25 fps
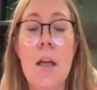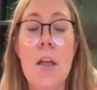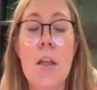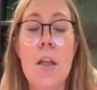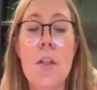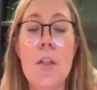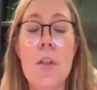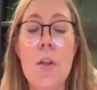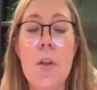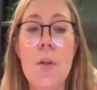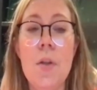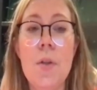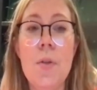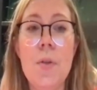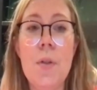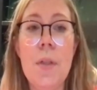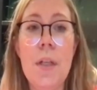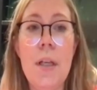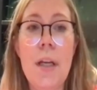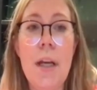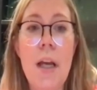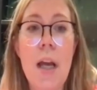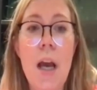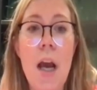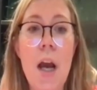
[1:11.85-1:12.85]
So
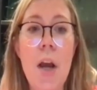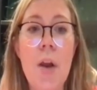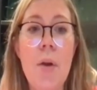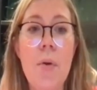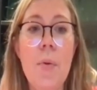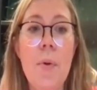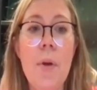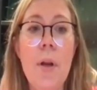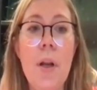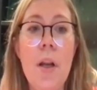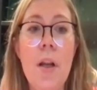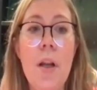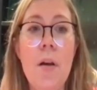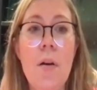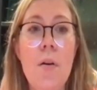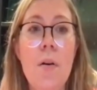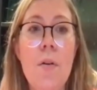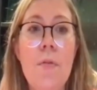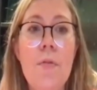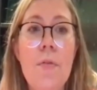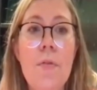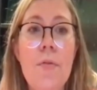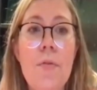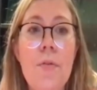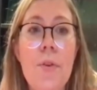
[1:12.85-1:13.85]
today I will
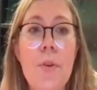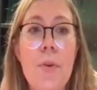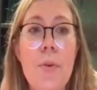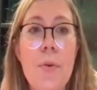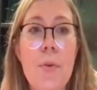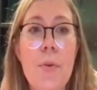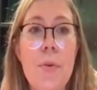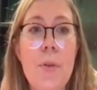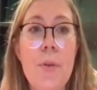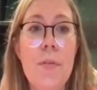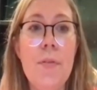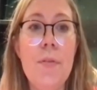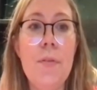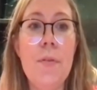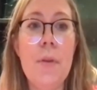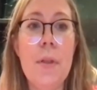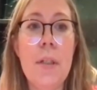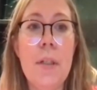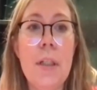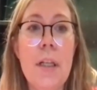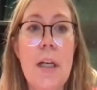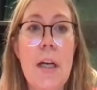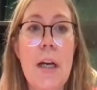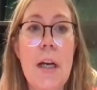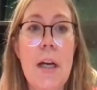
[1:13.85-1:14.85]
overview
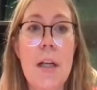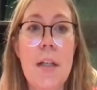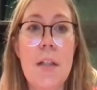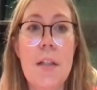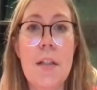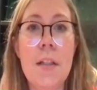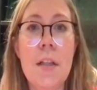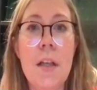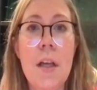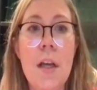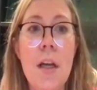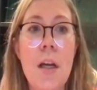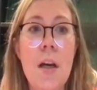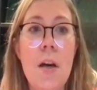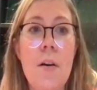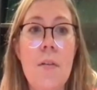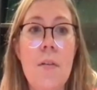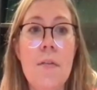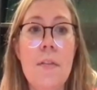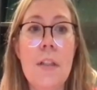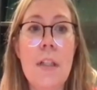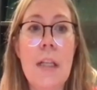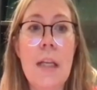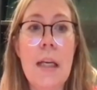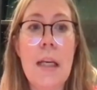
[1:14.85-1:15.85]
different kinds
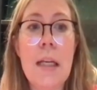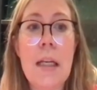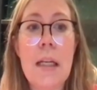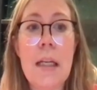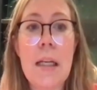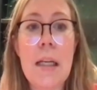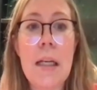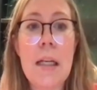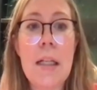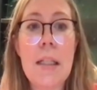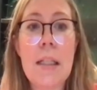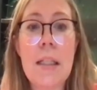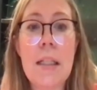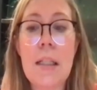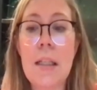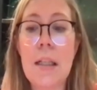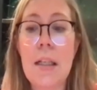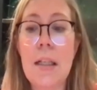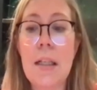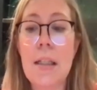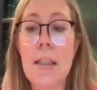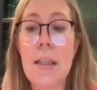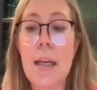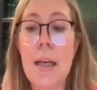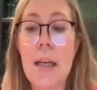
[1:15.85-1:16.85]
of techniques
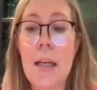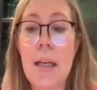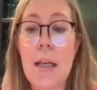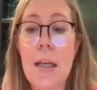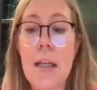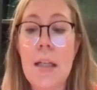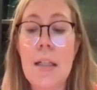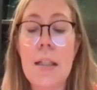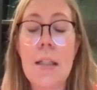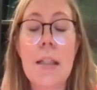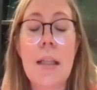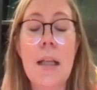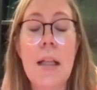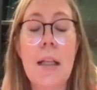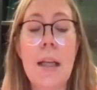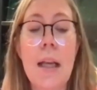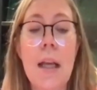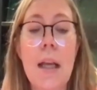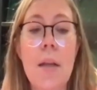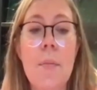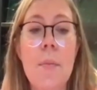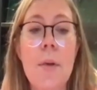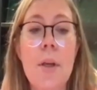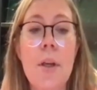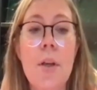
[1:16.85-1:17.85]
that
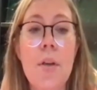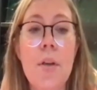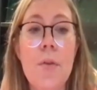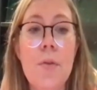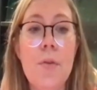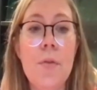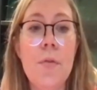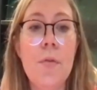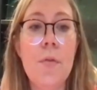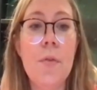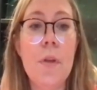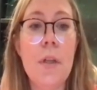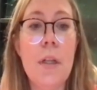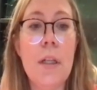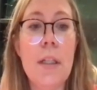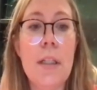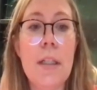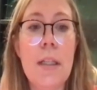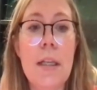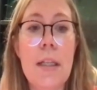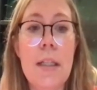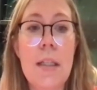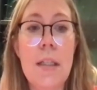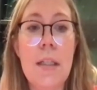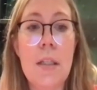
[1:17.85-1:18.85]
can be useful in
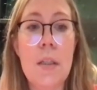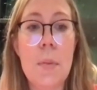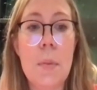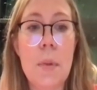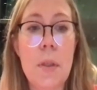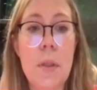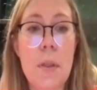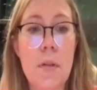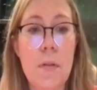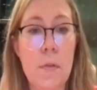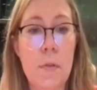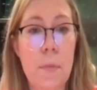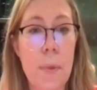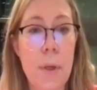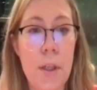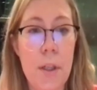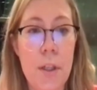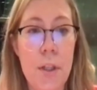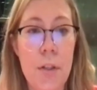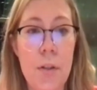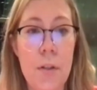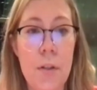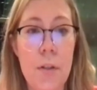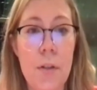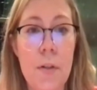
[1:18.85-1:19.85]
the assessment of
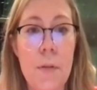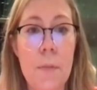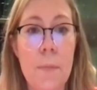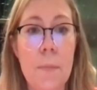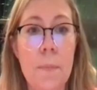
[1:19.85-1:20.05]
patients.